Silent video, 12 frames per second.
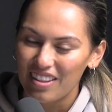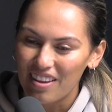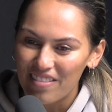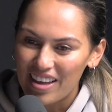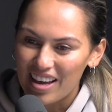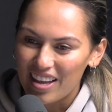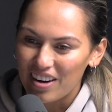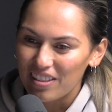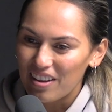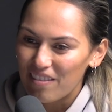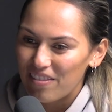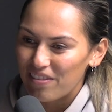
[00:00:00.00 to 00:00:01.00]
I love that. And I
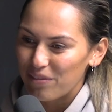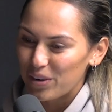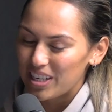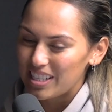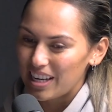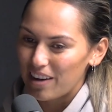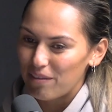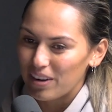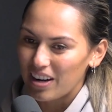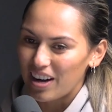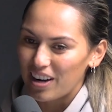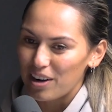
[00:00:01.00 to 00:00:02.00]
love what you say for
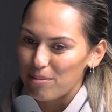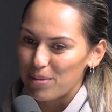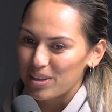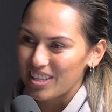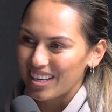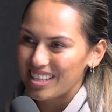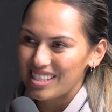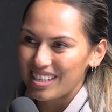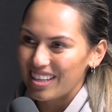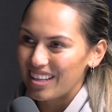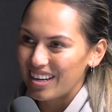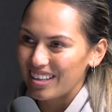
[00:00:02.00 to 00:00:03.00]
Cardi because I can
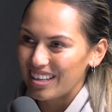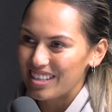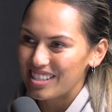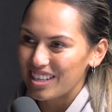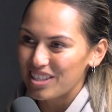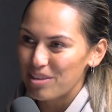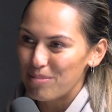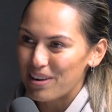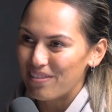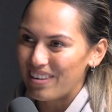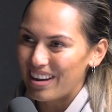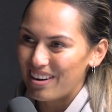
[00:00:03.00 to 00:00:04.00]
see that he's such a big
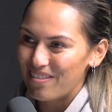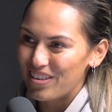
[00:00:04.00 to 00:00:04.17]
fan